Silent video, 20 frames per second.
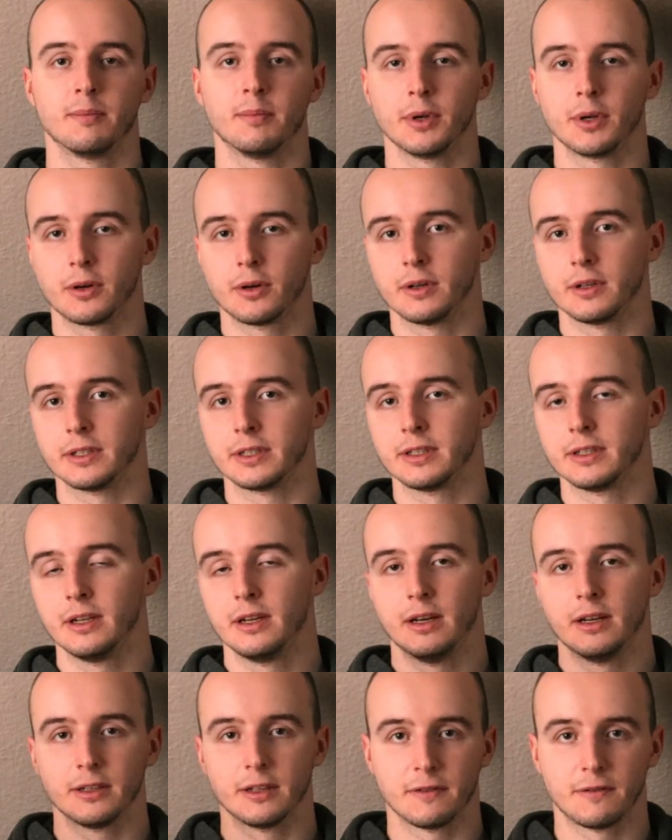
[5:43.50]

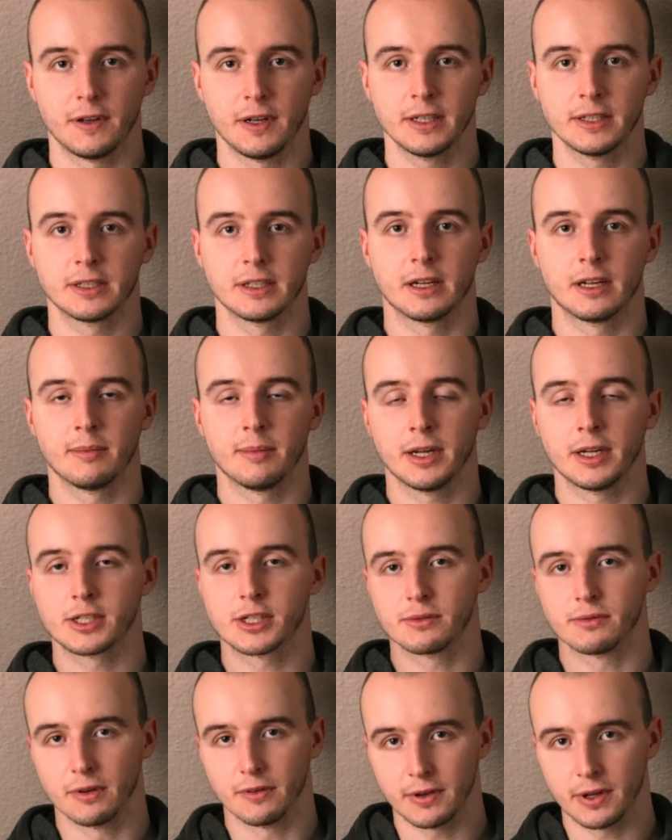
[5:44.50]
Because the things that I
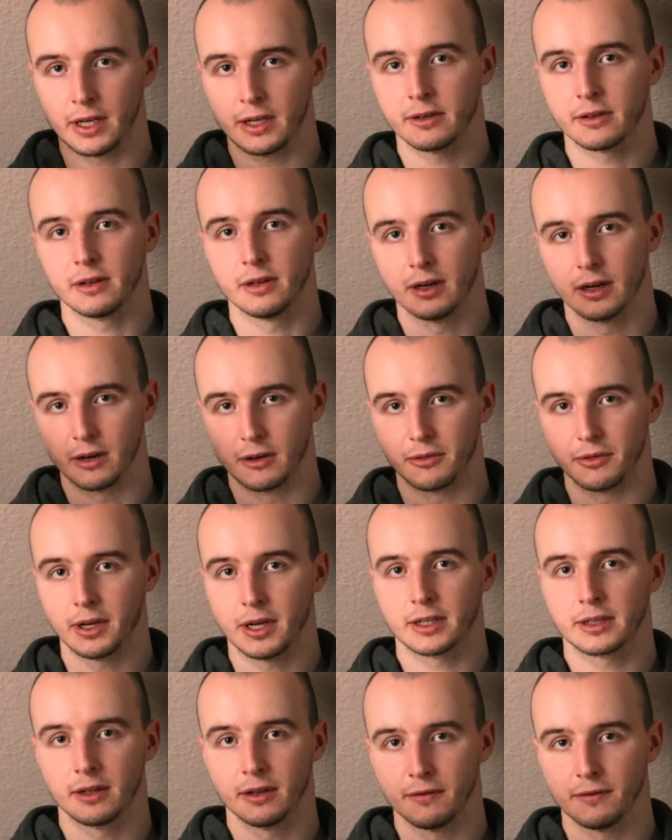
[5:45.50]
mentioned with Angular,
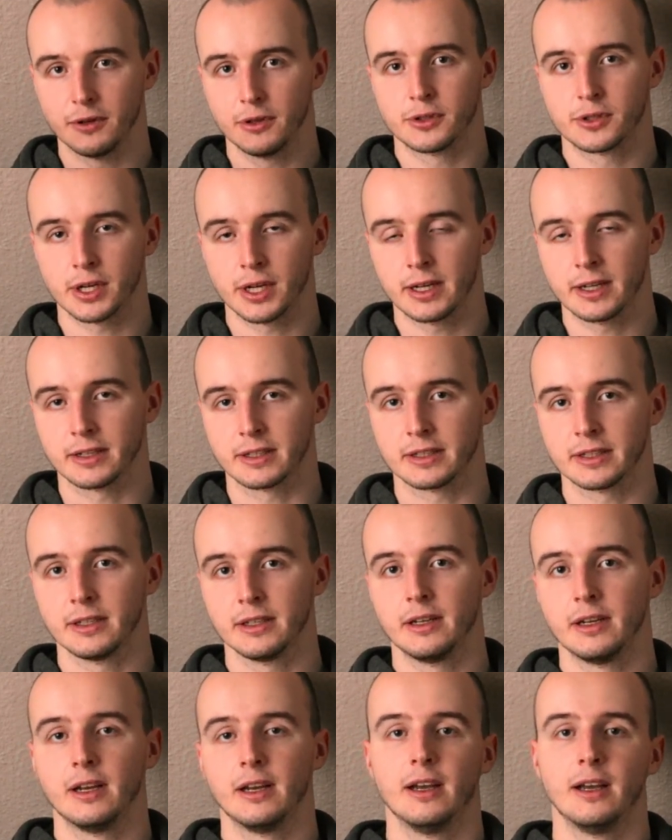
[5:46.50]
React and
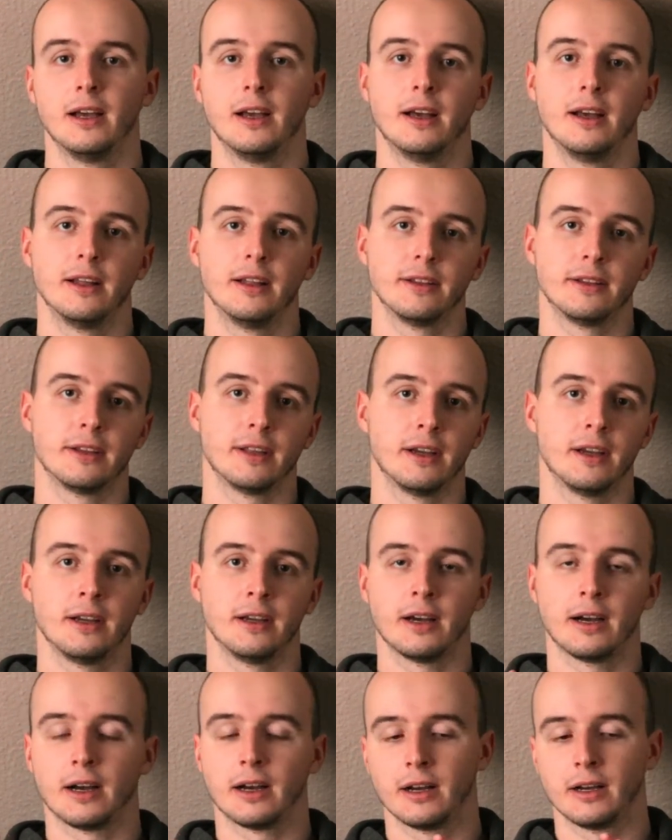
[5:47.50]
Vue.js,
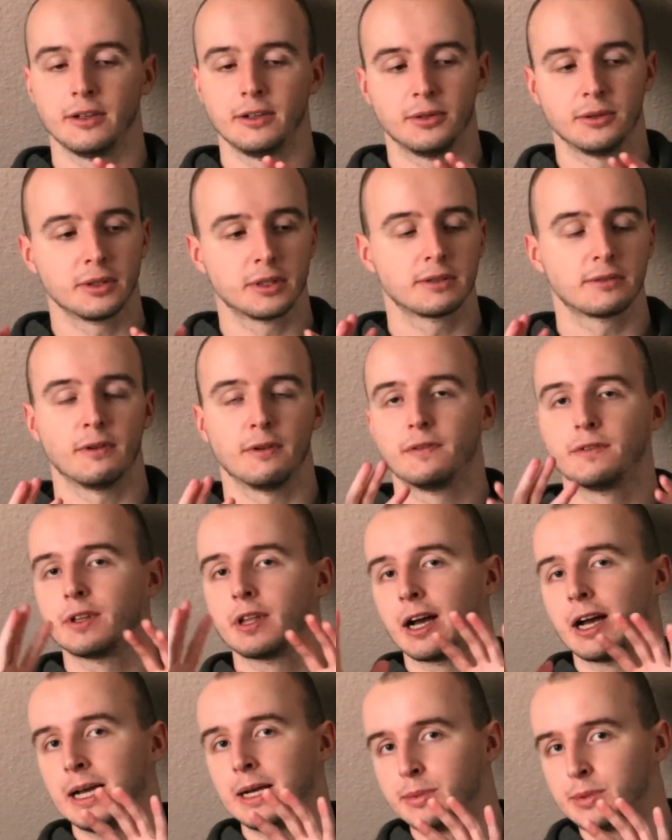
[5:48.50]
they are used with
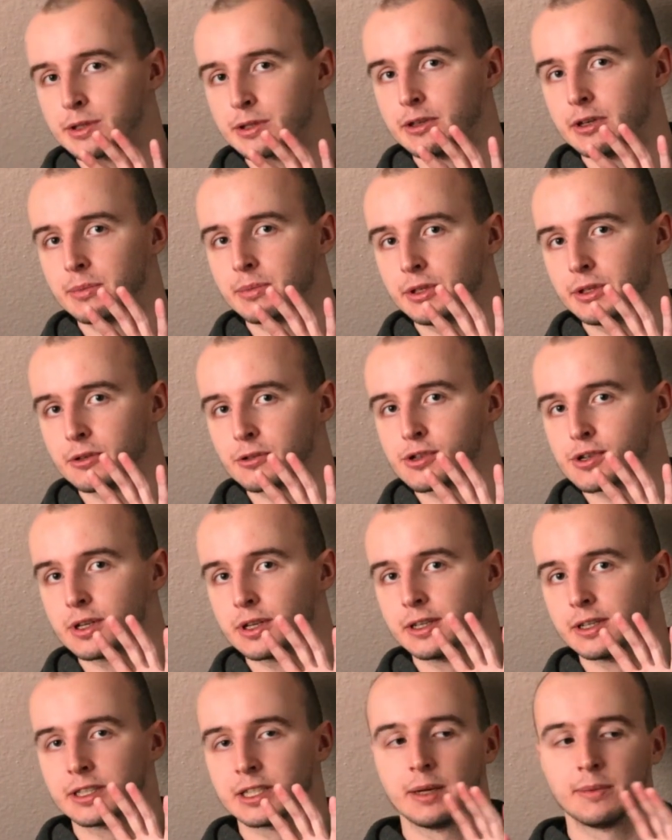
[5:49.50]
TypeScript
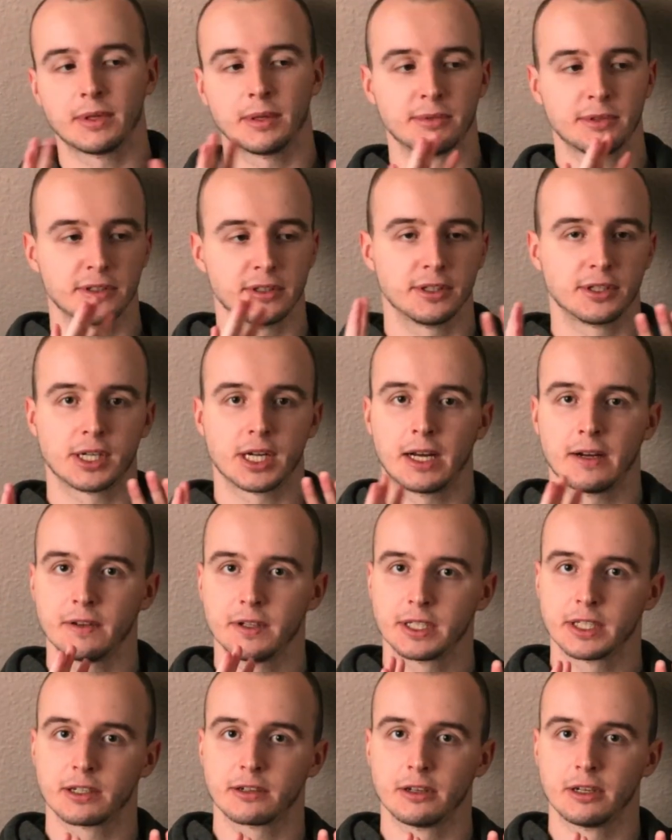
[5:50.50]
usually, sometimes also
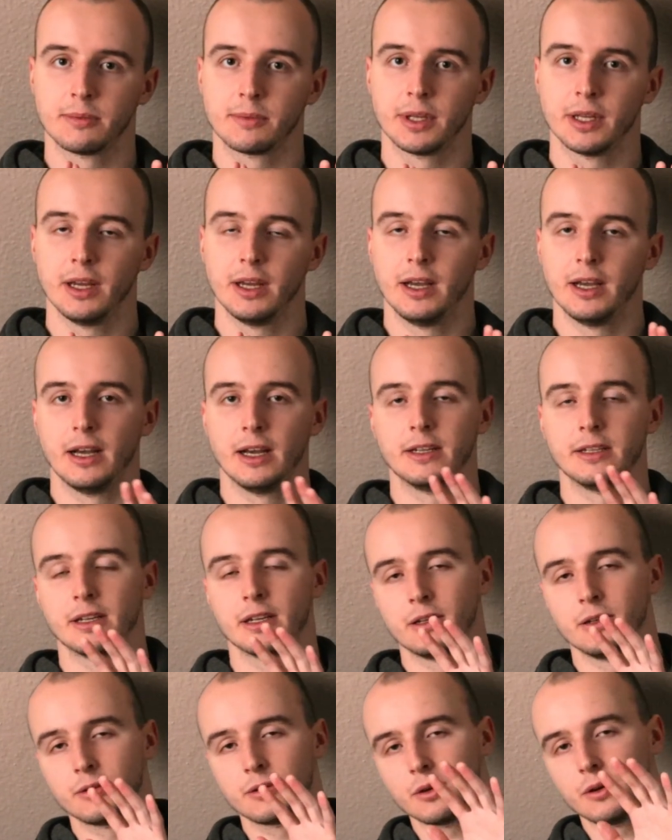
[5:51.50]
JavaScript, and
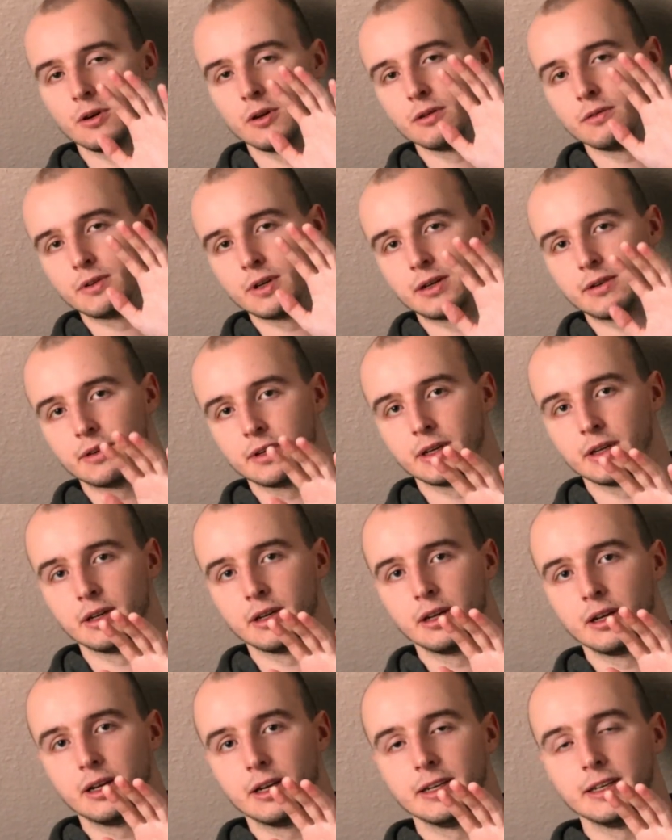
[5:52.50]
they look all
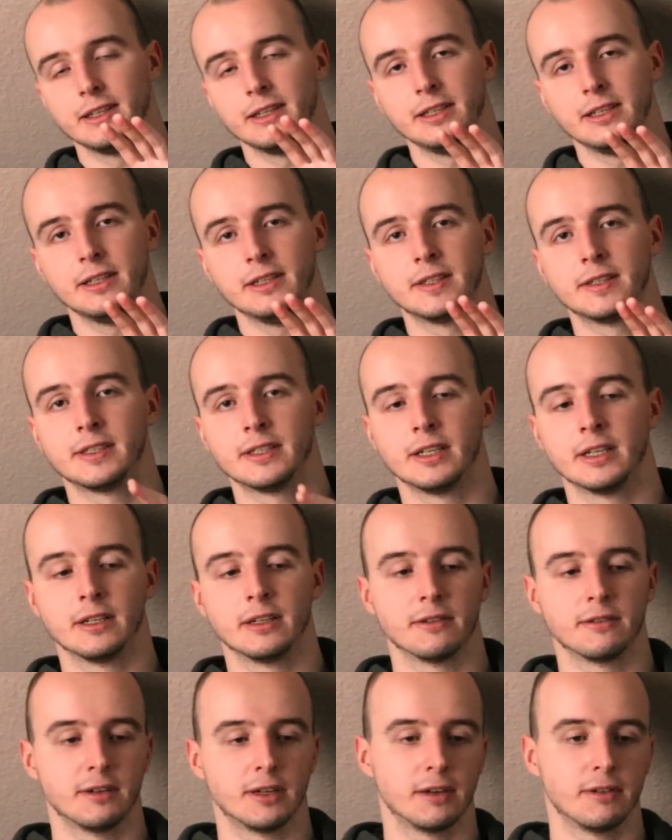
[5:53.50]
very easy
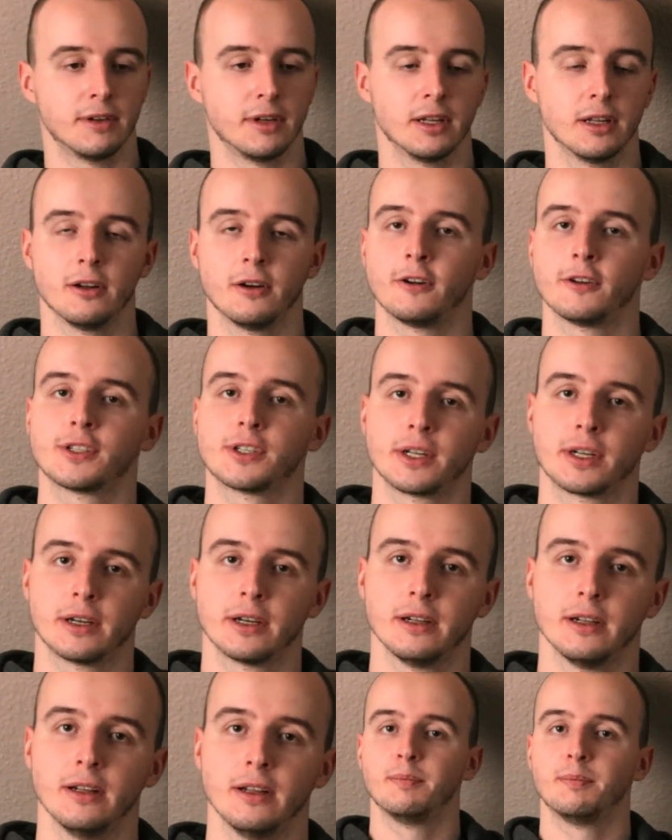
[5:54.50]
and very
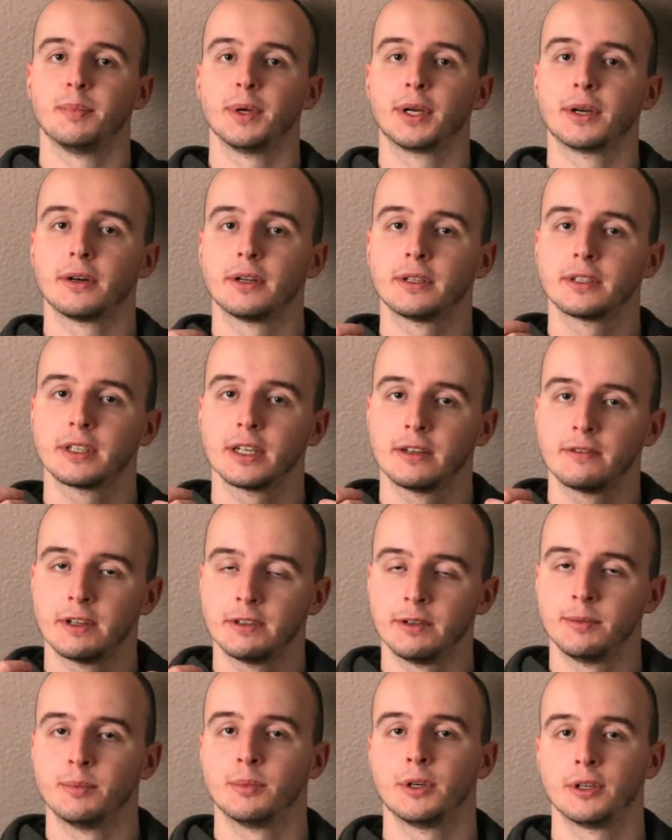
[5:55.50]
logical because they're
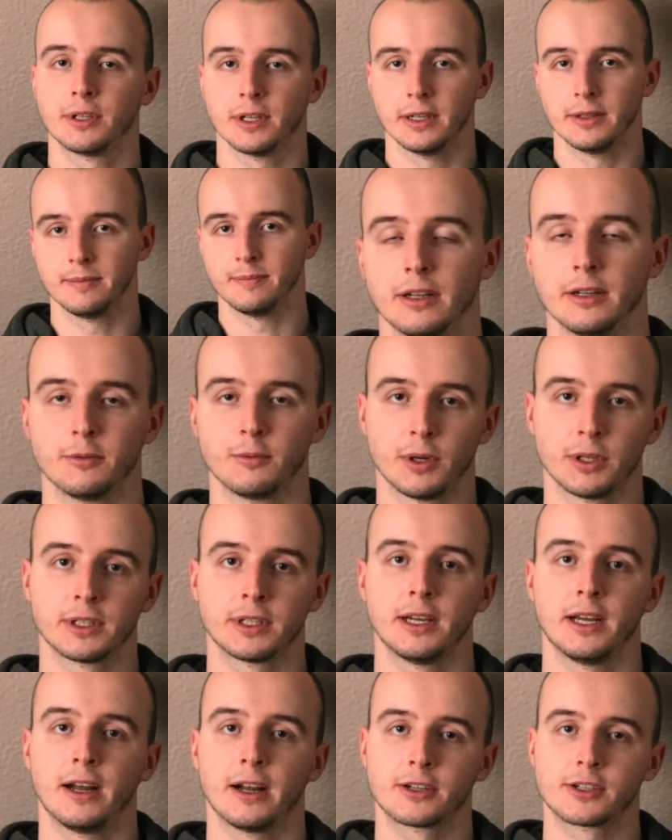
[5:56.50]
very modern. And
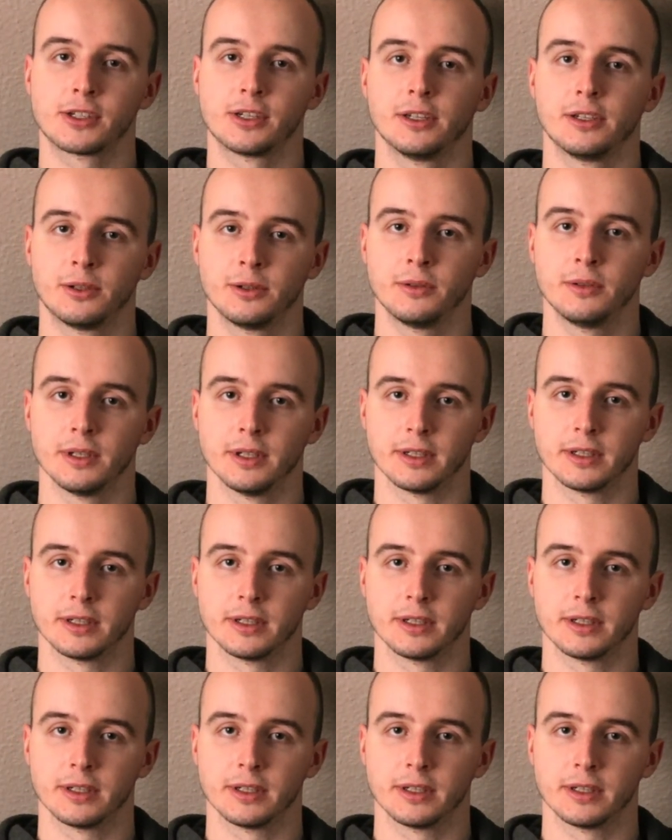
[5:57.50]
what they actually do